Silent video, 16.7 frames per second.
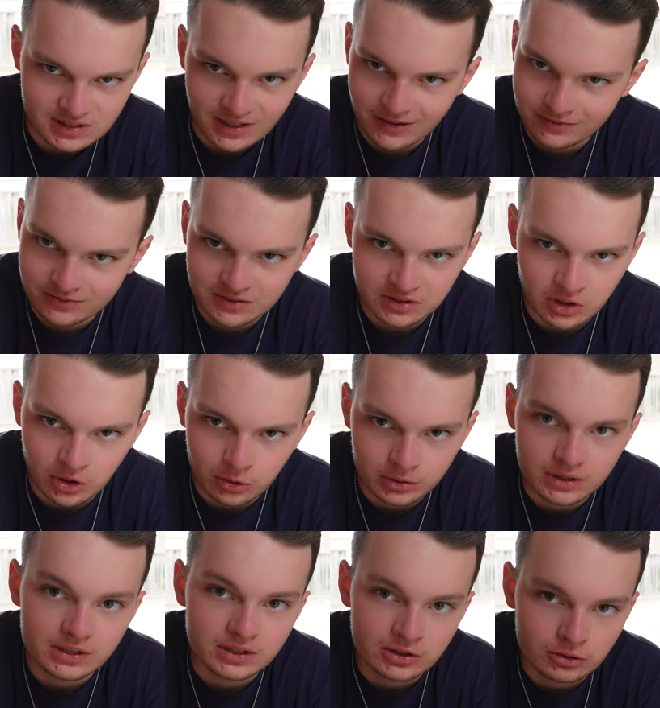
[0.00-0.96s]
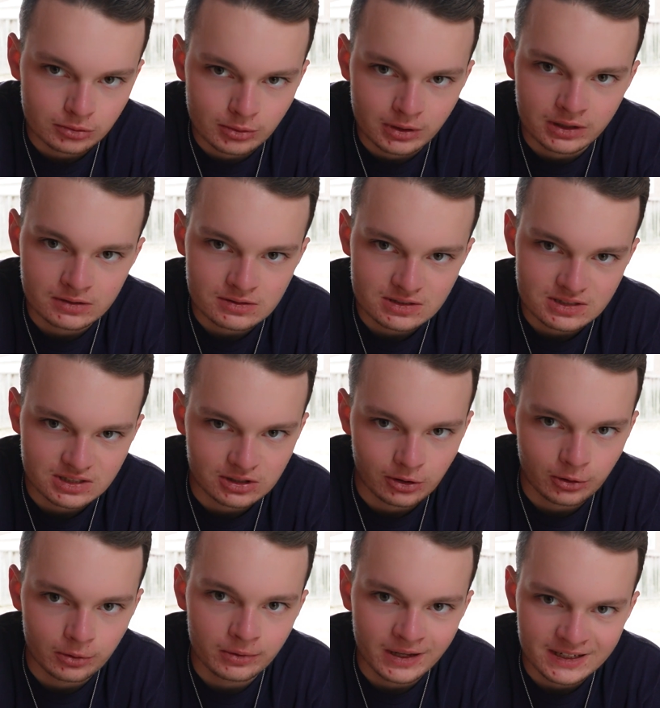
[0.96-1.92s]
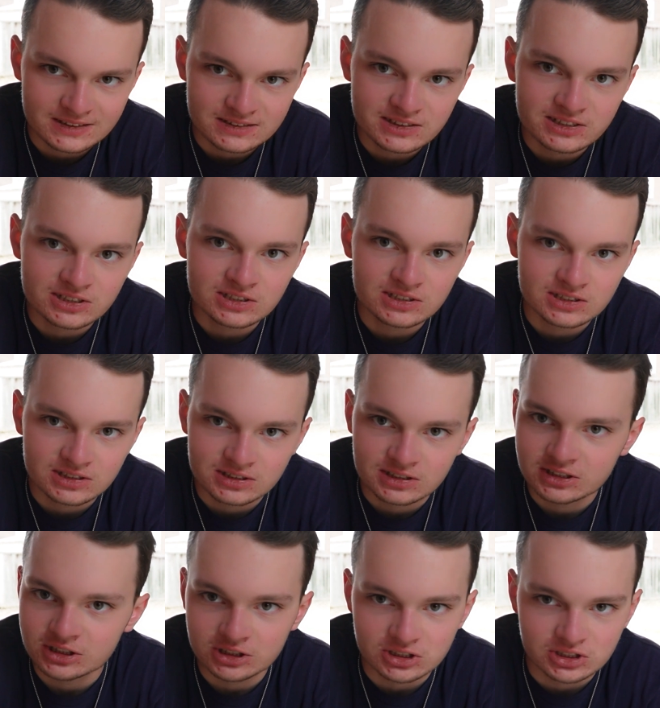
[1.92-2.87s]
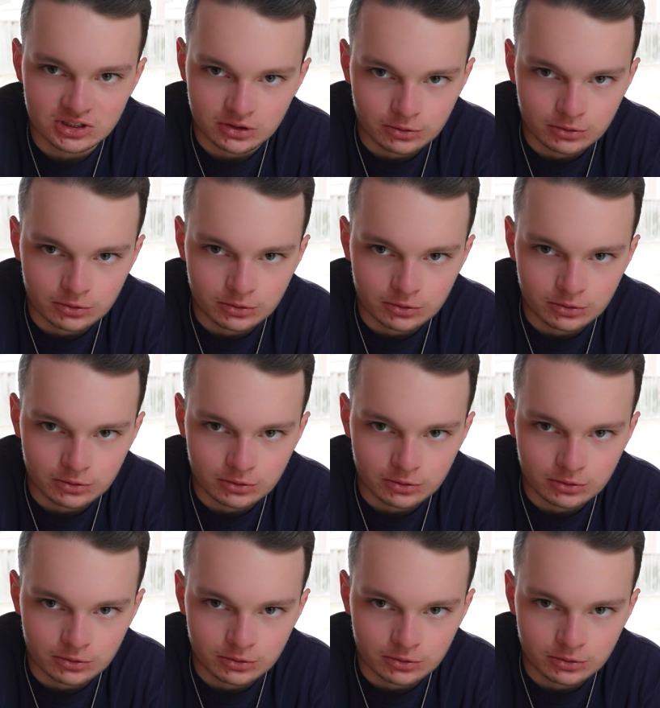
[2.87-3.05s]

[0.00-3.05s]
I have to go get new ones, so that's just